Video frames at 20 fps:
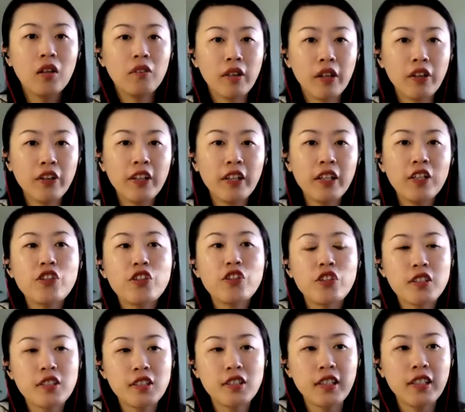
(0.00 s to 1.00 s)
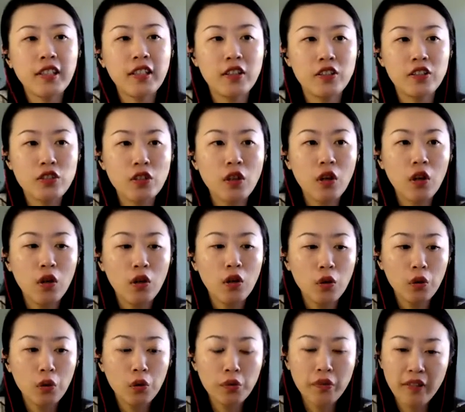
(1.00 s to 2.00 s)
Very interesting.
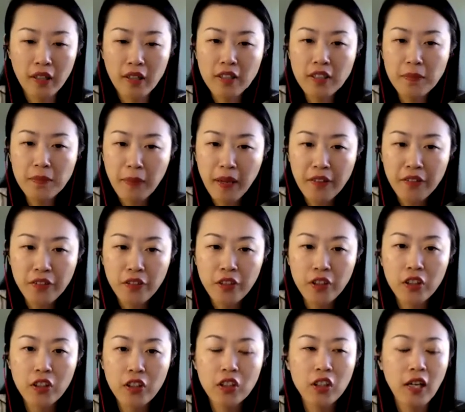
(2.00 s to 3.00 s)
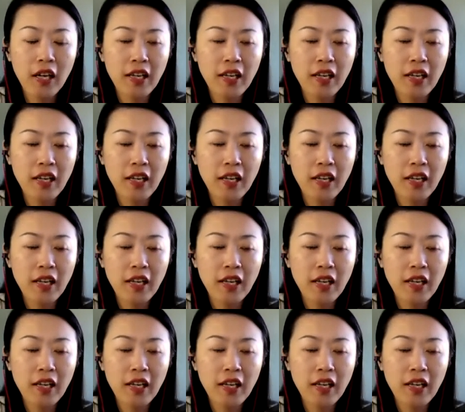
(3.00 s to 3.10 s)
So this method,